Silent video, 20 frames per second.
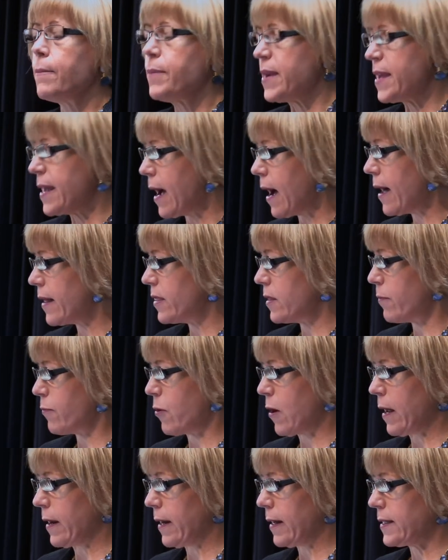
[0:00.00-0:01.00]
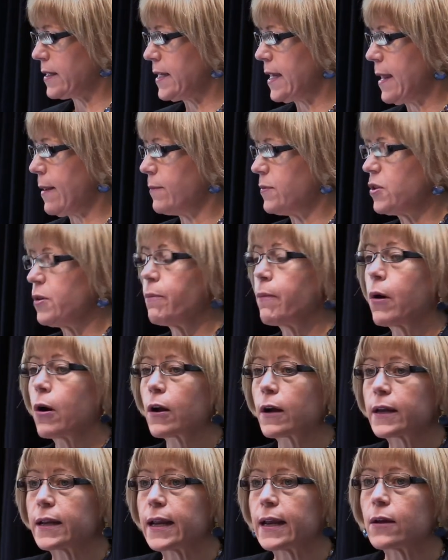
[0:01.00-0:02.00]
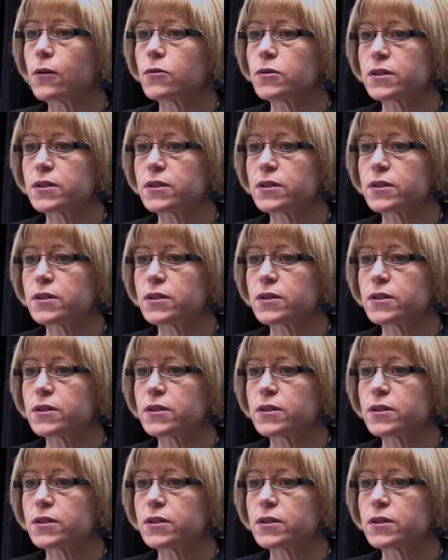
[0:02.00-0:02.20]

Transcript: beyond the product team to marketing,